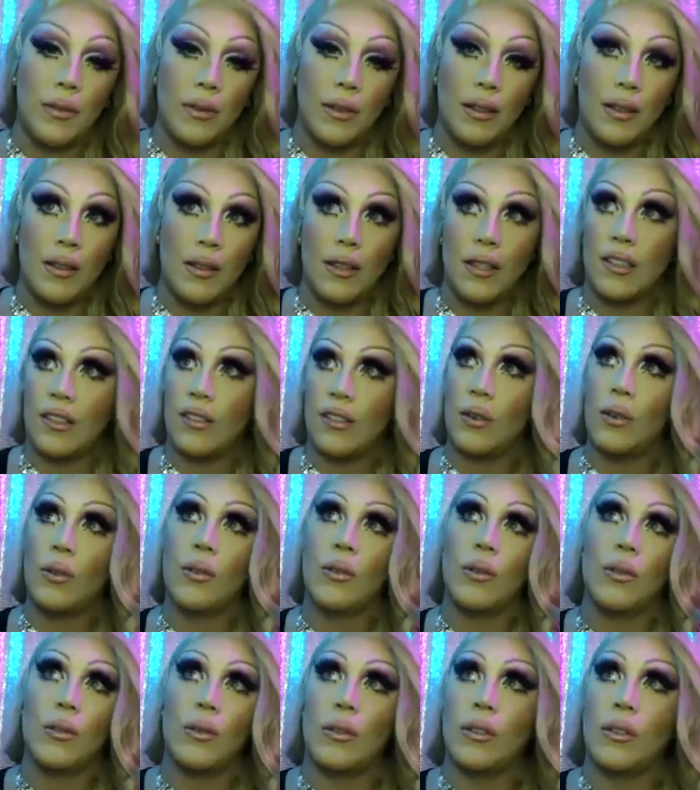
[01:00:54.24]
this
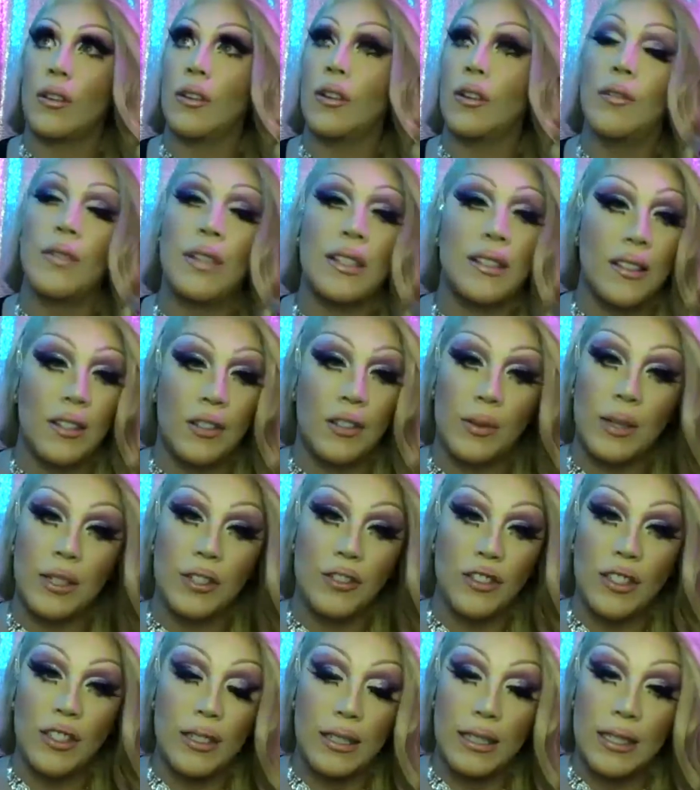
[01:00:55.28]
whole COVID
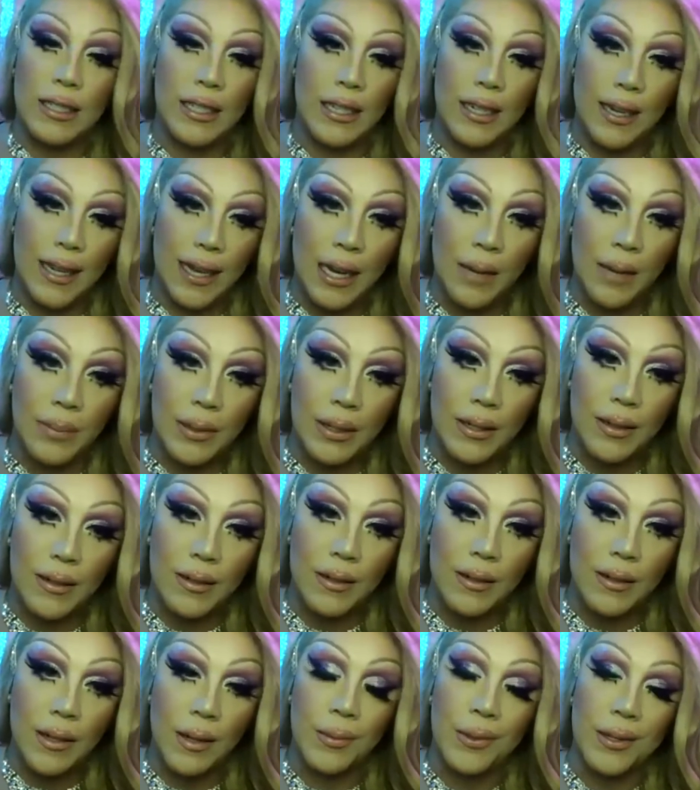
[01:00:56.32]
situation didn't happen,
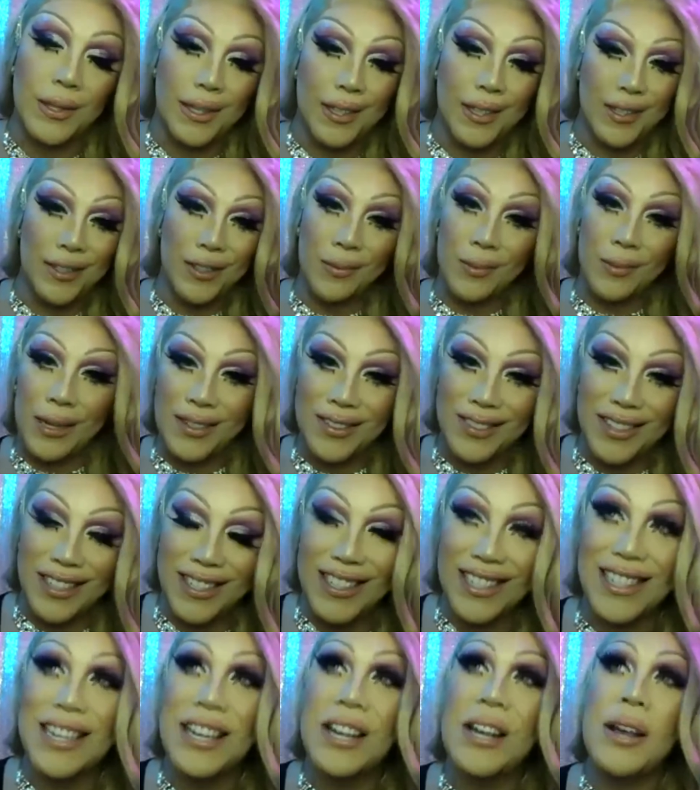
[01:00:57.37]
I'm looking on the bright side
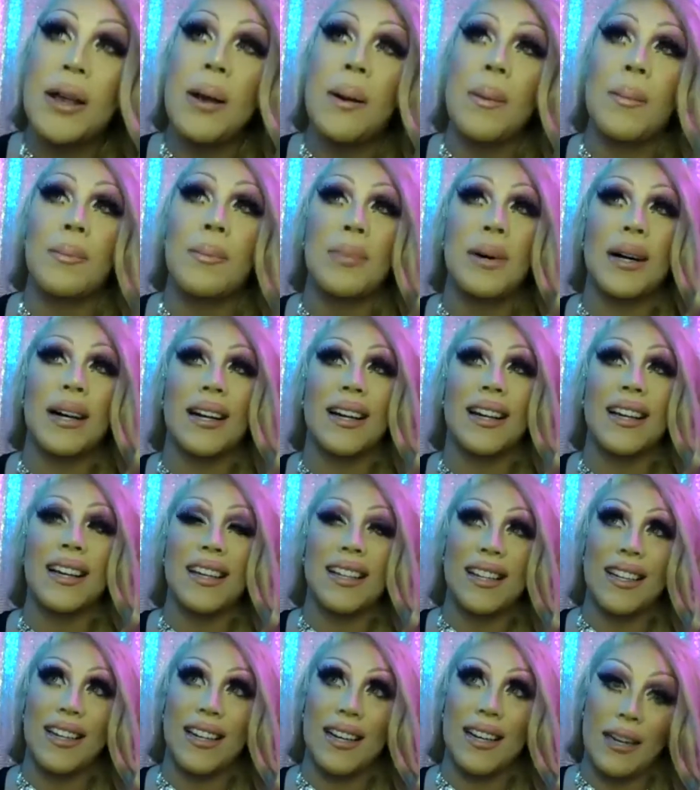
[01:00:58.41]
here, but
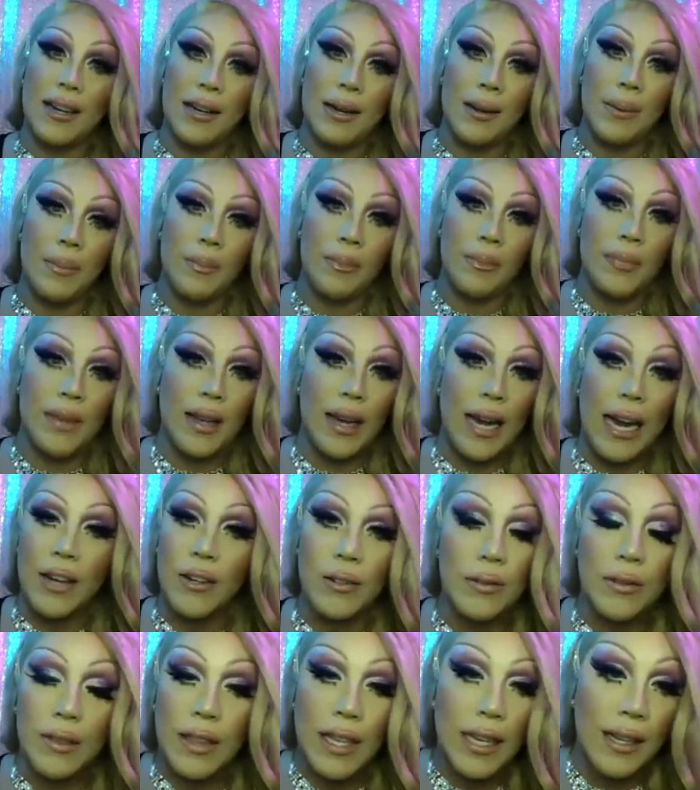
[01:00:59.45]
I
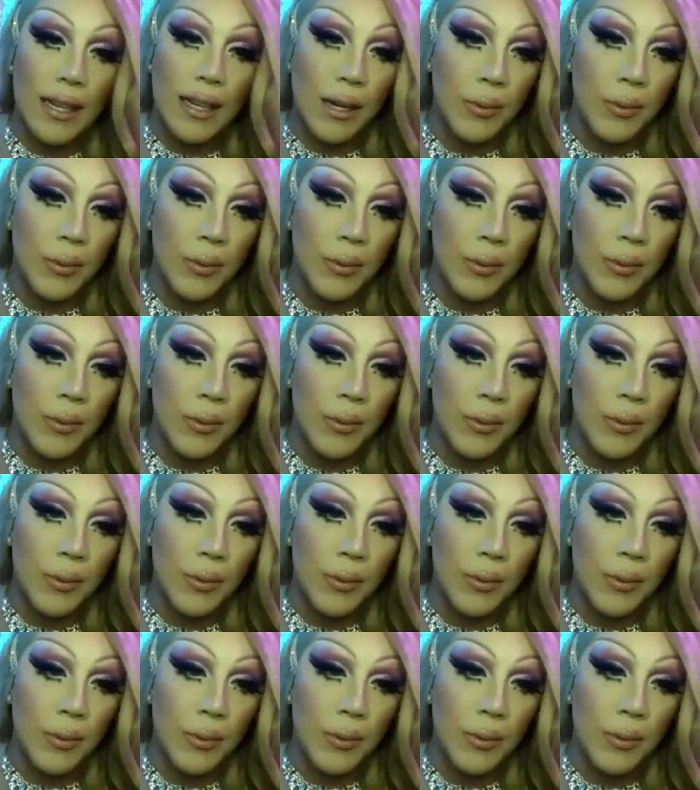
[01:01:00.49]
don't think I would